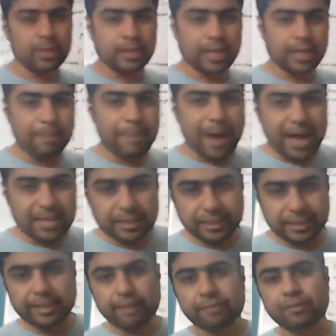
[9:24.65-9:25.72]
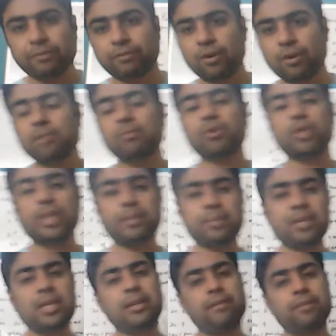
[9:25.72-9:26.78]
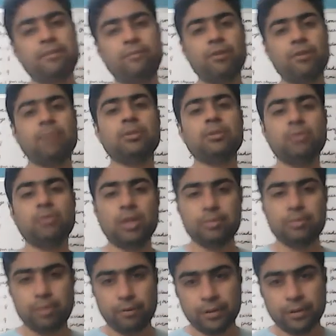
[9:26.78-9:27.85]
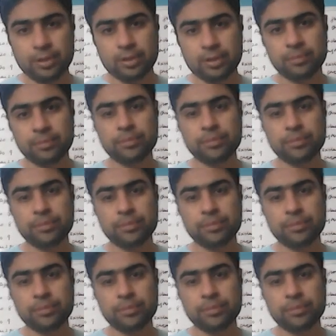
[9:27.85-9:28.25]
capacity of the firm or ability of the firm to earn profits.